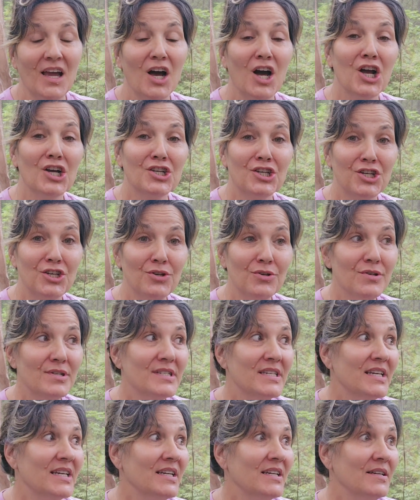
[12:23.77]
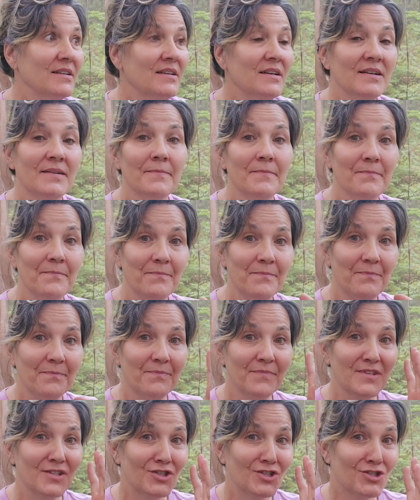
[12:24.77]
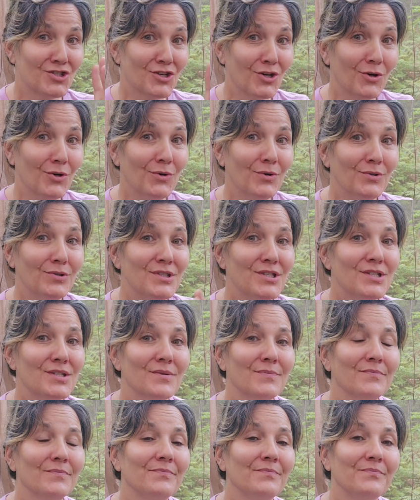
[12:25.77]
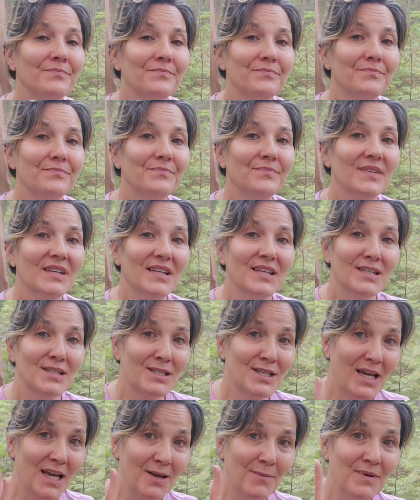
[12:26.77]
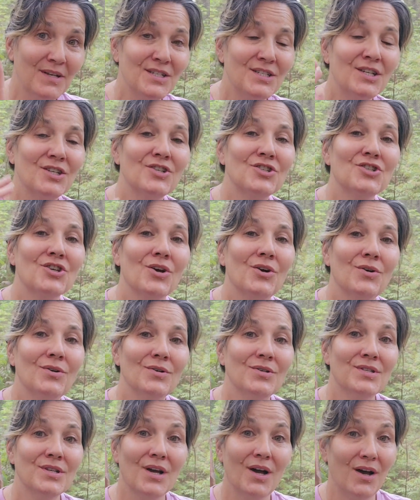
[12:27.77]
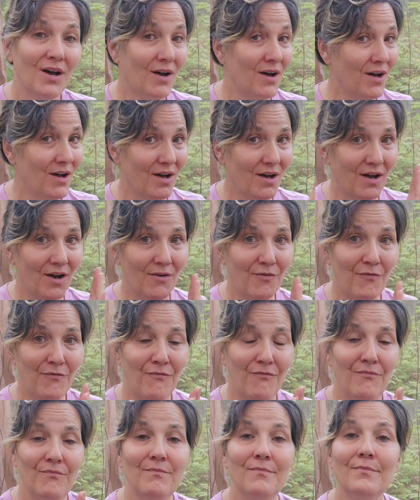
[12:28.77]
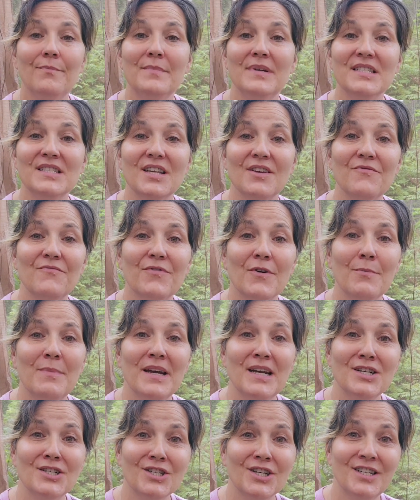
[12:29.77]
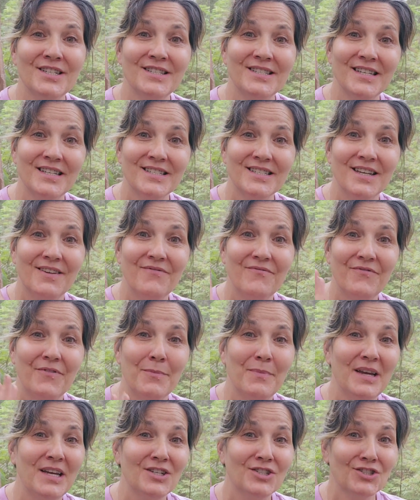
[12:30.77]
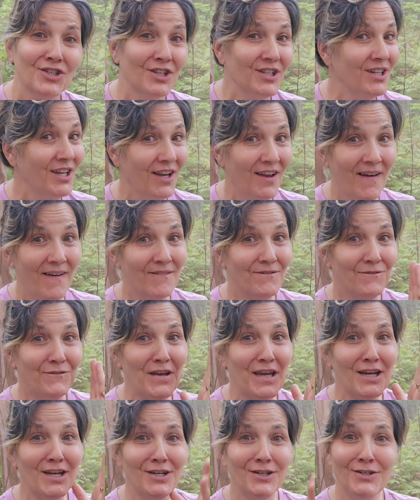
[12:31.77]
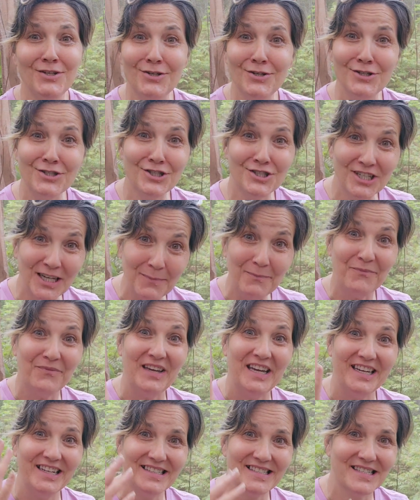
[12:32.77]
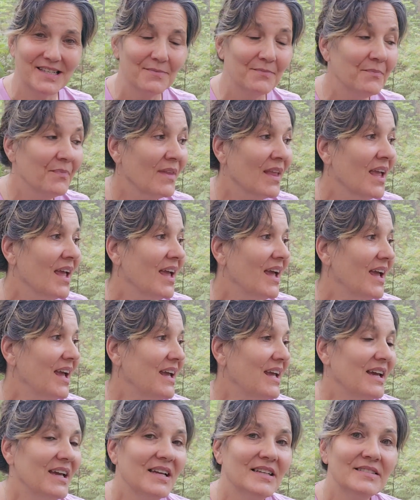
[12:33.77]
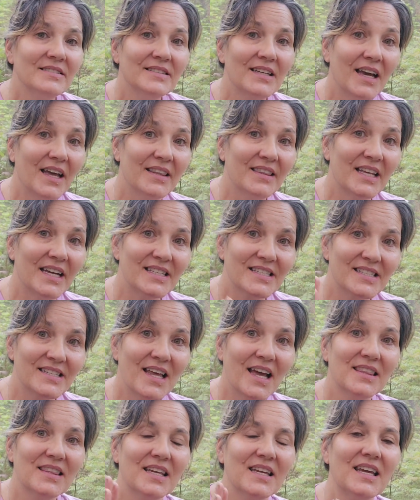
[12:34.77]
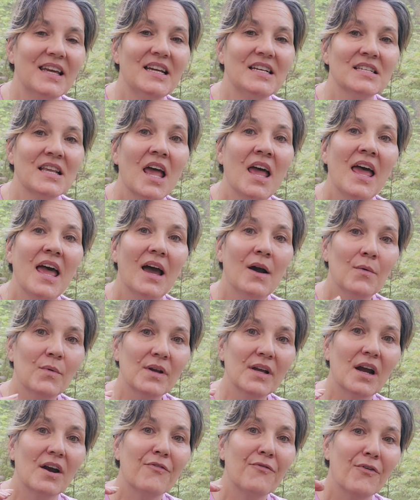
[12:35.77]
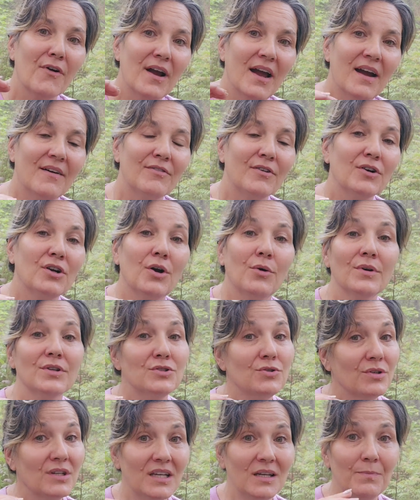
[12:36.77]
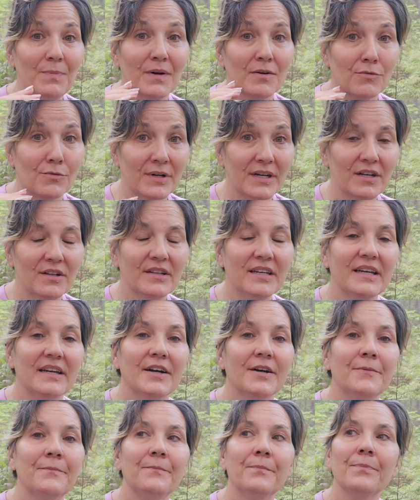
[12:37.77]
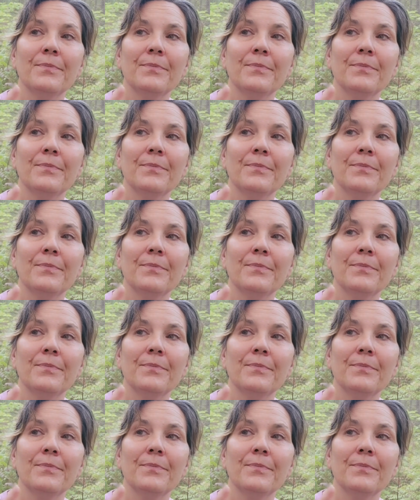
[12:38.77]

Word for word: Accusing shows, segments and shows of misinformation, disinformation, fake news, cheap fakes. And that's not the case. And we are forever going to keep it real here.